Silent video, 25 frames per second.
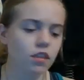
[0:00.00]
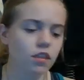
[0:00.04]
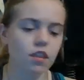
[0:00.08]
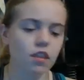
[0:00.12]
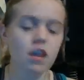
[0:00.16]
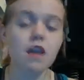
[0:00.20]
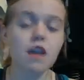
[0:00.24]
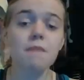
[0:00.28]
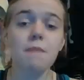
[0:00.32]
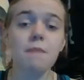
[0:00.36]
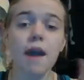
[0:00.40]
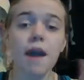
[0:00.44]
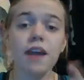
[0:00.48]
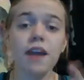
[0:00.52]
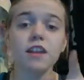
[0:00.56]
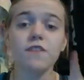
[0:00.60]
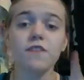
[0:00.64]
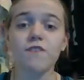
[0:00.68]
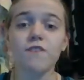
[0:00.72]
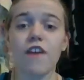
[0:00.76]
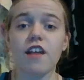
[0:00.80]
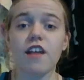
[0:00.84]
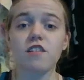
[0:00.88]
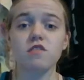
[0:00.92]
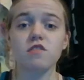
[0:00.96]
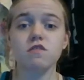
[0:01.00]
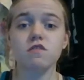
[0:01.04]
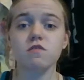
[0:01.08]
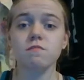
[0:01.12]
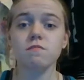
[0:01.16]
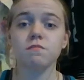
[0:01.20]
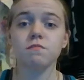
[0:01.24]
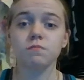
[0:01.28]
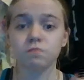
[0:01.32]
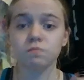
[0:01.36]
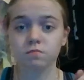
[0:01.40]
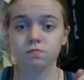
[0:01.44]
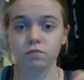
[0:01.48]
In my defense,
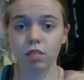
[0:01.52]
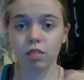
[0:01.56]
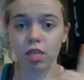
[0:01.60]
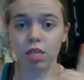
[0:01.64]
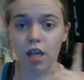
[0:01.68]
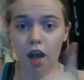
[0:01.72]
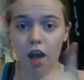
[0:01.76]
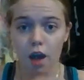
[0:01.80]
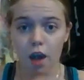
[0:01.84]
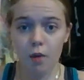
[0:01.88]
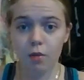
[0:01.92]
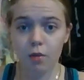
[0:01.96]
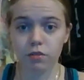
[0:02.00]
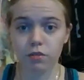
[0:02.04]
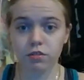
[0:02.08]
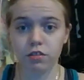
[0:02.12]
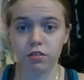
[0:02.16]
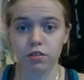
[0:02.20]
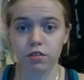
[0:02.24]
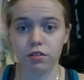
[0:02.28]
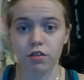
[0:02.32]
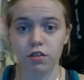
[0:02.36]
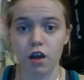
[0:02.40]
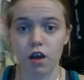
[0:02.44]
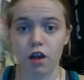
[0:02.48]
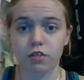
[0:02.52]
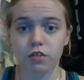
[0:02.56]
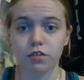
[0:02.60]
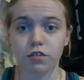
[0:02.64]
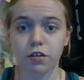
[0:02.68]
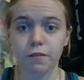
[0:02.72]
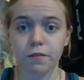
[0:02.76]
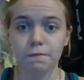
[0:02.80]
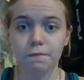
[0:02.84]
I went to the doctor,